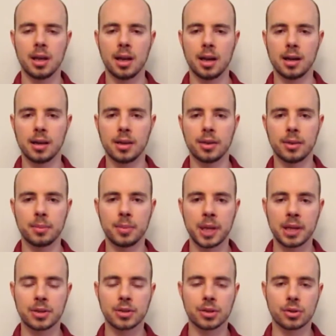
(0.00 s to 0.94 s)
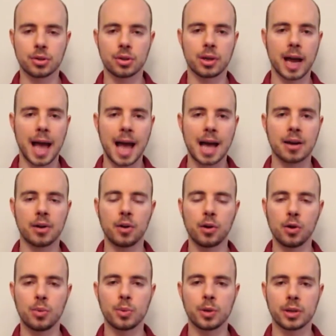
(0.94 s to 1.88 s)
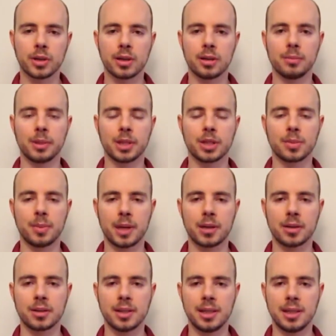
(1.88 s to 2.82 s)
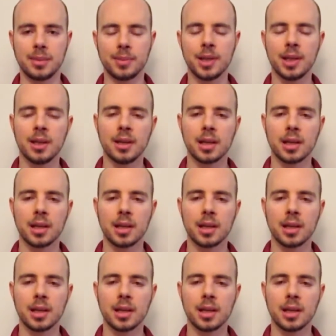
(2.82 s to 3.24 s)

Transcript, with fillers: Uh, the Pacers are at home, where they're a much better team.